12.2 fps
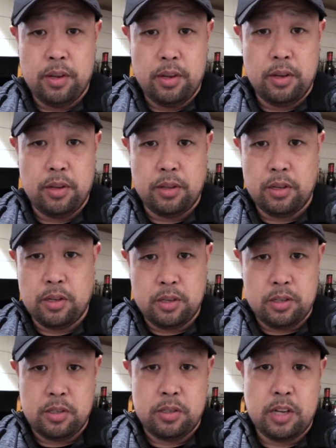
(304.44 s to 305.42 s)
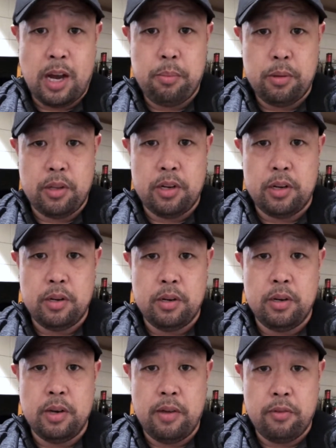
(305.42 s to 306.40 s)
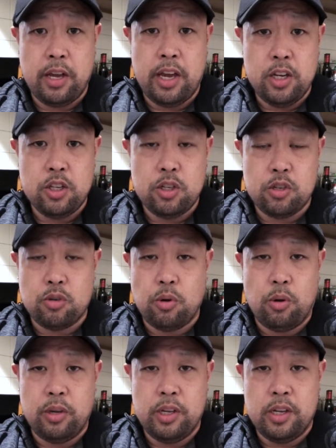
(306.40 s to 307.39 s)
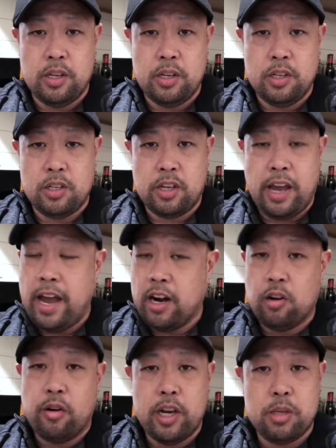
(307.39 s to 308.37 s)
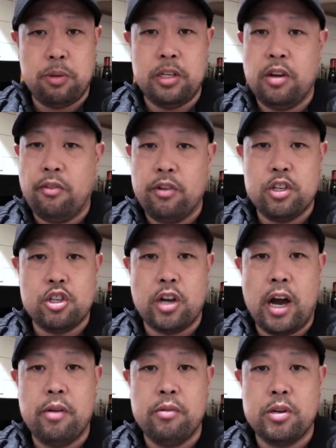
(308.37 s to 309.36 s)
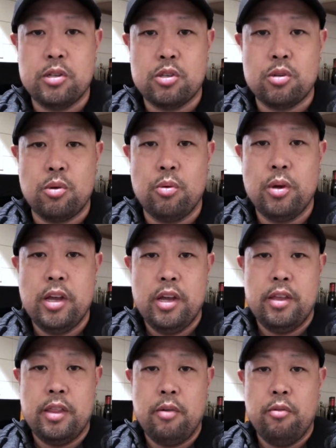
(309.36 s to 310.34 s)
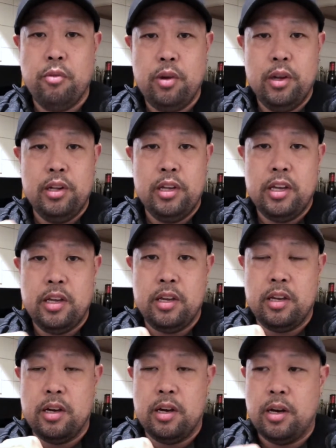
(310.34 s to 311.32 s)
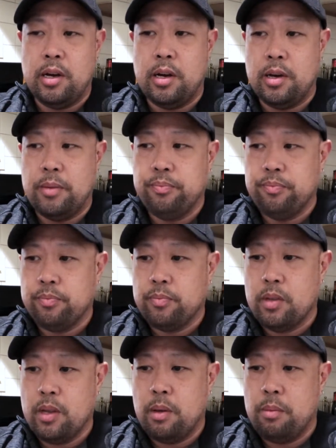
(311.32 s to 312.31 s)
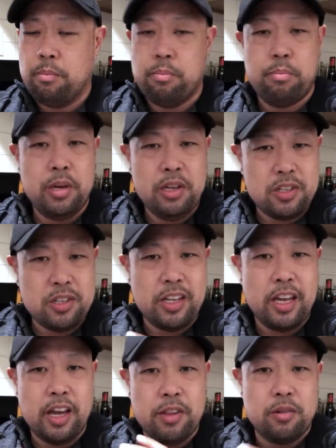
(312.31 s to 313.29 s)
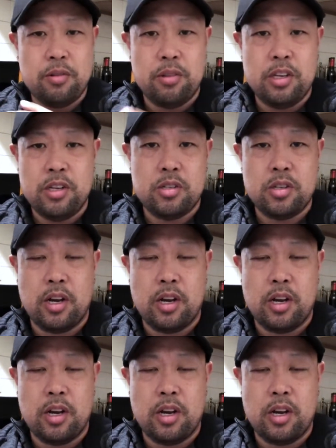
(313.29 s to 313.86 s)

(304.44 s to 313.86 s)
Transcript: on the top of the navigation scroll. It's categorized by different genres, so they really piece together these